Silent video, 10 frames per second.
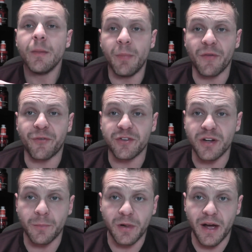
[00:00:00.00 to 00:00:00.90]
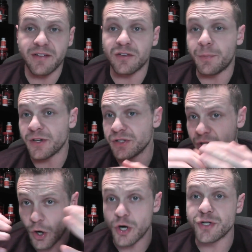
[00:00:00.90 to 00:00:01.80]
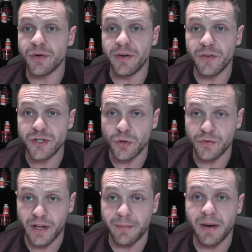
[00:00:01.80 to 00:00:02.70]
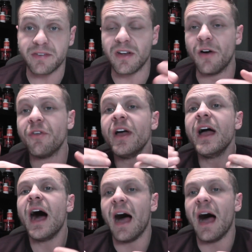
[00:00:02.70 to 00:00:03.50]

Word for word: But for some clients, especially larger individuals like myself,